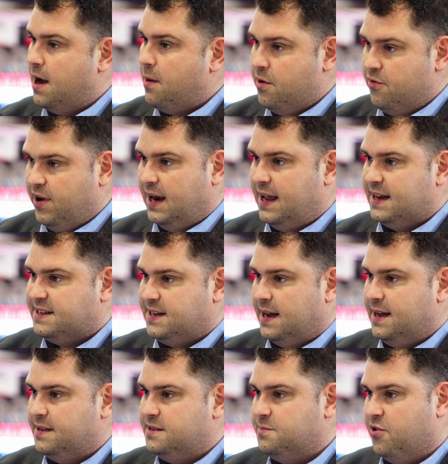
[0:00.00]
yeah, we're really
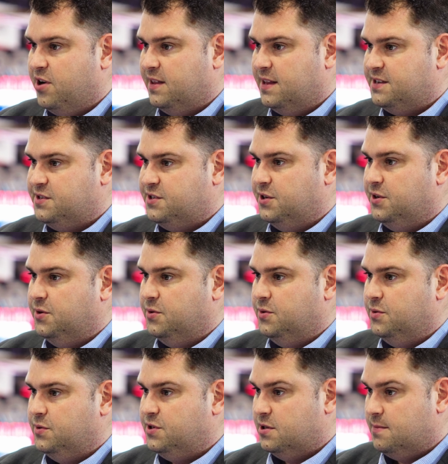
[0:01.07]
excited to bring this
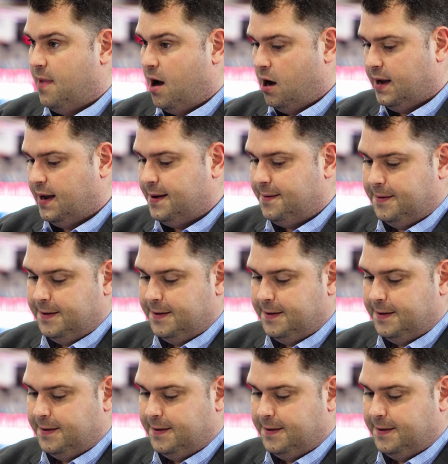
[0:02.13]
to, to the market.